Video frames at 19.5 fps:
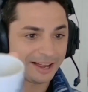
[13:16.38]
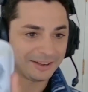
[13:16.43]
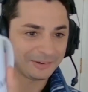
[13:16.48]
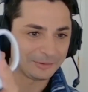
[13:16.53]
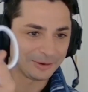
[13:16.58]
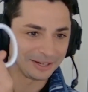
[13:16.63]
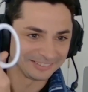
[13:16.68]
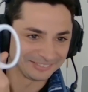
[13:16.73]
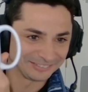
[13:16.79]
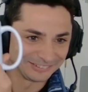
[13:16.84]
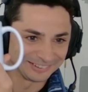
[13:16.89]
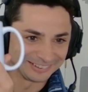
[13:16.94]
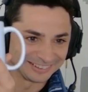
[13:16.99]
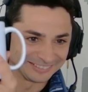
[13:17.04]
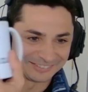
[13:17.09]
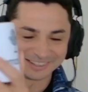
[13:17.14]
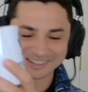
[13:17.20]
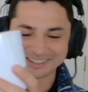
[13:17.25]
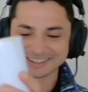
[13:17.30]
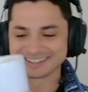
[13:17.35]
wonderful.
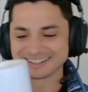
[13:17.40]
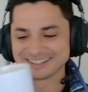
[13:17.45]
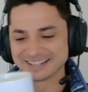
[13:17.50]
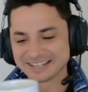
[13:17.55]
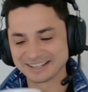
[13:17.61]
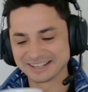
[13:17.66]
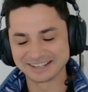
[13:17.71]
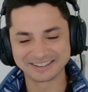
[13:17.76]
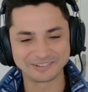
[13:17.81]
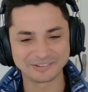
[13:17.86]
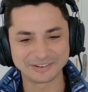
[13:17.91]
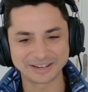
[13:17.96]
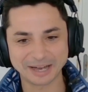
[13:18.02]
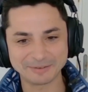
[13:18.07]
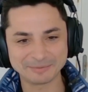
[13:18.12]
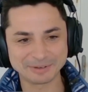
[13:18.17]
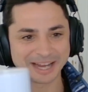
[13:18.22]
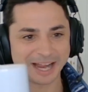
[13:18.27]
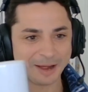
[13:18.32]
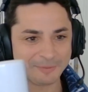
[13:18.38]

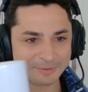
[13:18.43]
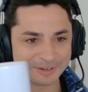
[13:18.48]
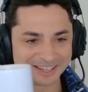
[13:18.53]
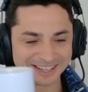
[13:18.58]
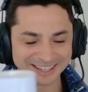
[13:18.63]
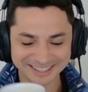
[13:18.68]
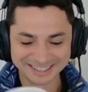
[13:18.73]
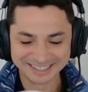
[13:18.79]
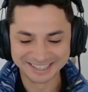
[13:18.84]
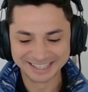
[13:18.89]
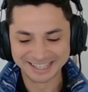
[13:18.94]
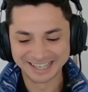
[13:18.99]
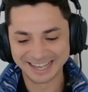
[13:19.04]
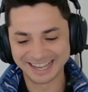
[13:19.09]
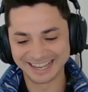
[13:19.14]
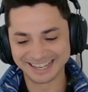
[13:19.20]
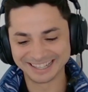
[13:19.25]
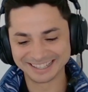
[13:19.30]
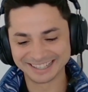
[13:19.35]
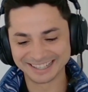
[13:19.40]
Grab a cup here.
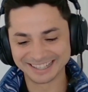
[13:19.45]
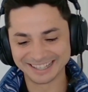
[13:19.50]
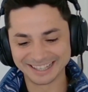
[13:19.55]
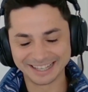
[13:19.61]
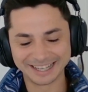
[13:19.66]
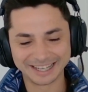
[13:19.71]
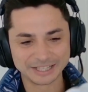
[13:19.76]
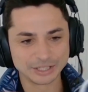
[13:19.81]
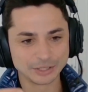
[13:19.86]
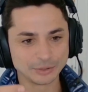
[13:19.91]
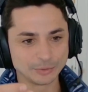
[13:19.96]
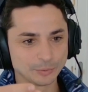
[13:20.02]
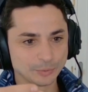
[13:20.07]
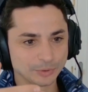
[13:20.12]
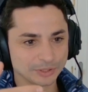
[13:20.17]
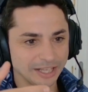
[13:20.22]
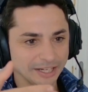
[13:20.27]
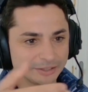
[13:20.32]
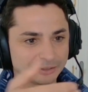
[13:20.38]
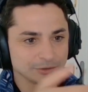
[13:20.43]
And you
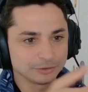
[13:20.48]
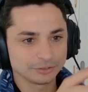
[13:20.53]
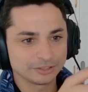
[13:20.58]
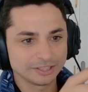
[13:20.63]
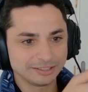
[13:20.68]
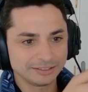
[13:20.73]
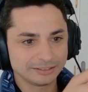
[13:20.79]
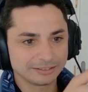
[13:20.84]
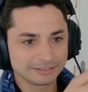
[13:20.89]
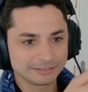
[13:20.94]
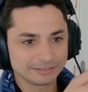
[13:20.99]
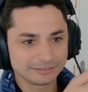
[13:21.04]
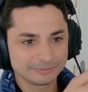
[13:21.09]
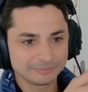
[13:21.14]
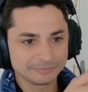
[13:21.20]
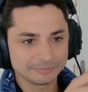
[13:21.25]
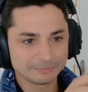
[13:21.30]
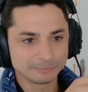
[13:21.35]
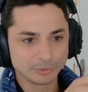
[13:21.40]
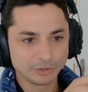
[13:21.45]
would like to do this
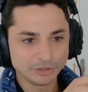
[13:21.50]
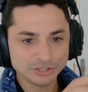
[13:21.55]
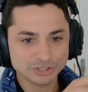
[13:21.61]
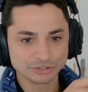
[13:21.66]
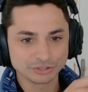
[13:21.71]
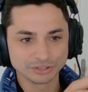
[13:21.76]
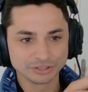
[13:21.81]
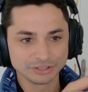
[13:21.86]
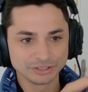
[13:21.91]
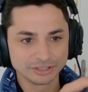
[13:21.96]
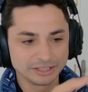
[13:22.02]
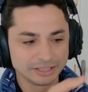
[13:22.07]
motion.